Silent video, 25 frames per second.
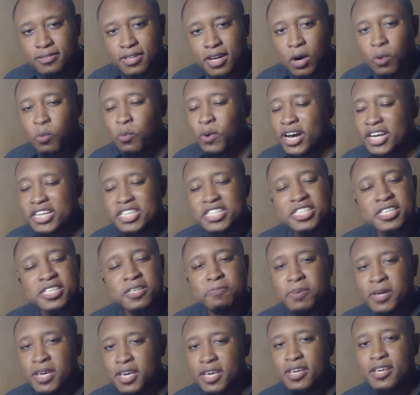a
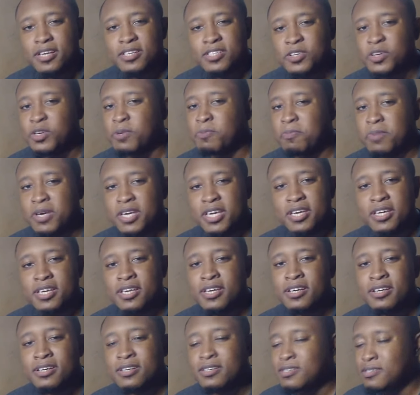YTP is gonna be
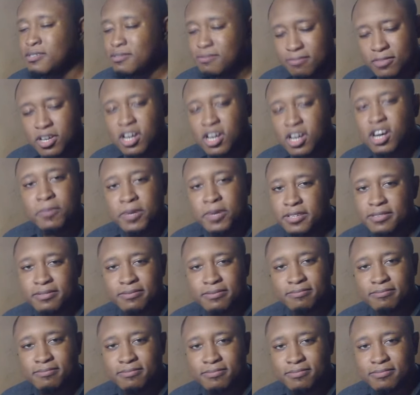coming.
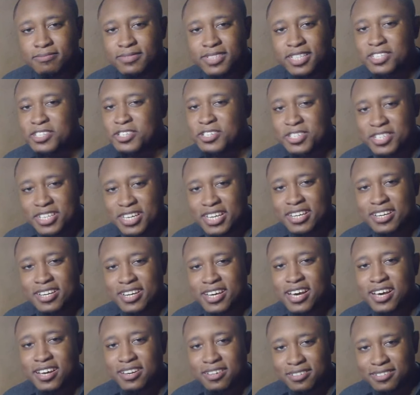Let's just say
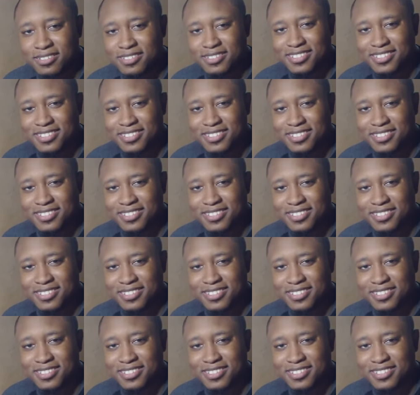that.